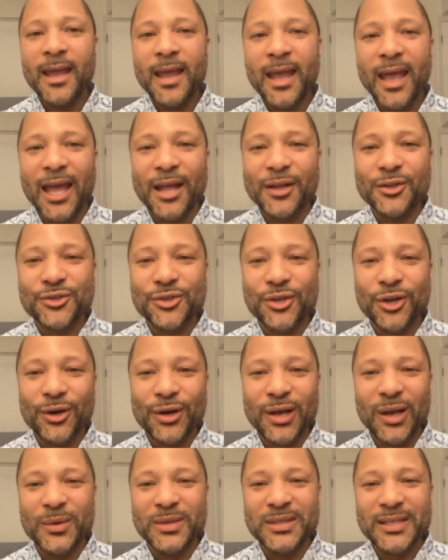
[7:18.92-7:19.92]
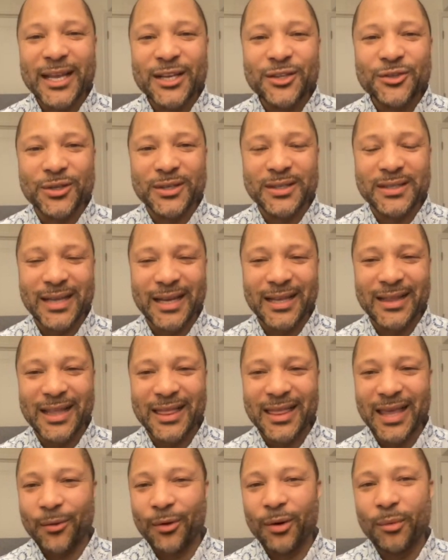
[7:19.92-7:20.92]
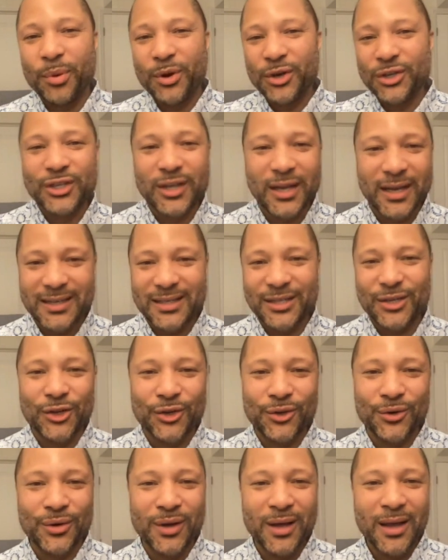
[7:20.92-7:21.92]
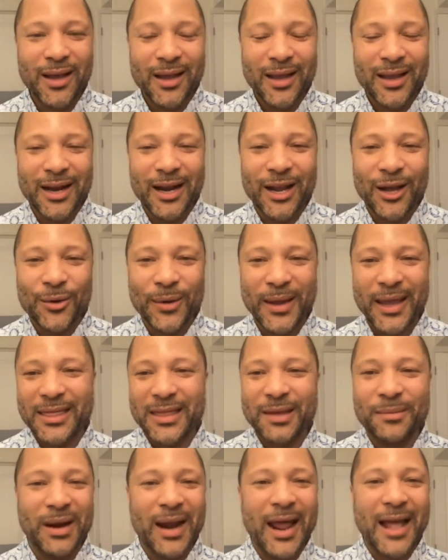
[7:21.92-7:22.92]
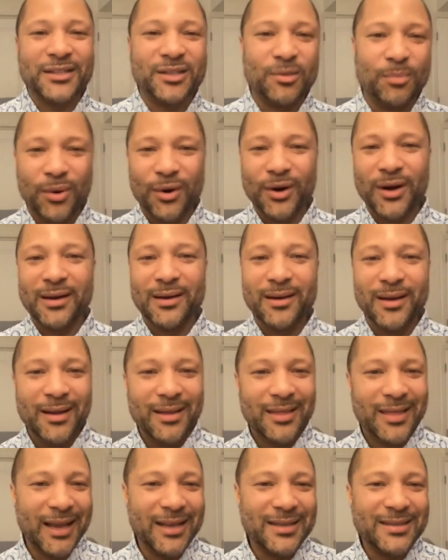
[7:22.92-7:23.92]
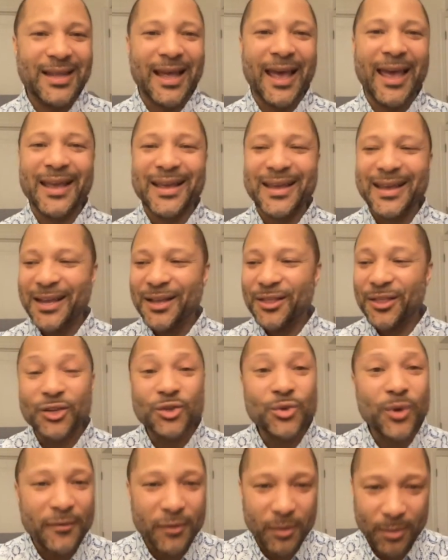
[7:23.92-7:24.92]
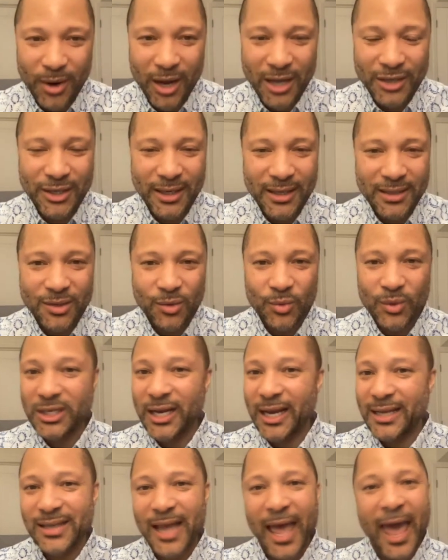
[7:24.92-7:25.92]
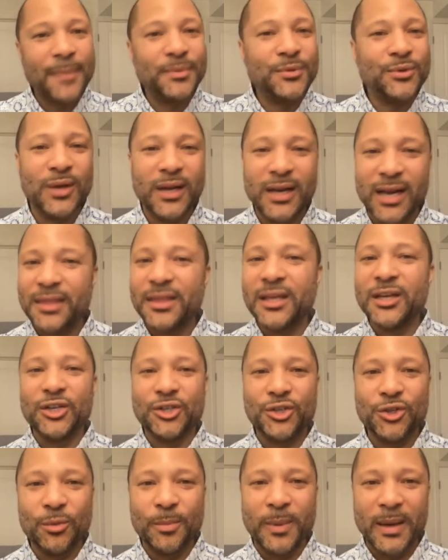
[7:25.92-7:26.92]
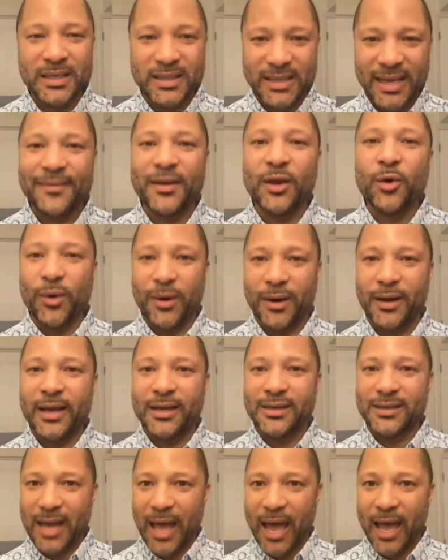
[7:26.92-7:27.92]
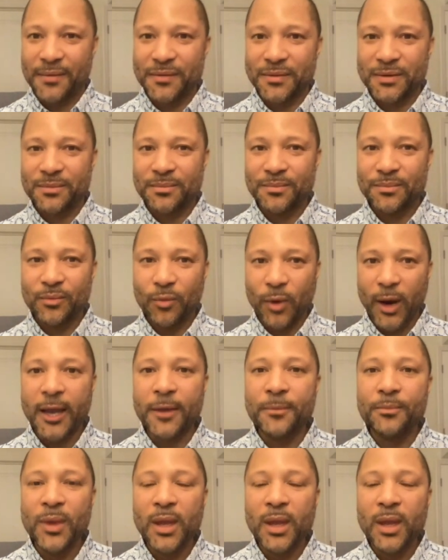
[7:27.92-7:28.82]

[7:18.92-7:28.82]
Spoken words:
And so it was interesting that they were pushing to, you know, get them to not support things like the Trevor Project, which has absolutely nothing to do but saving queer kids' lives, right?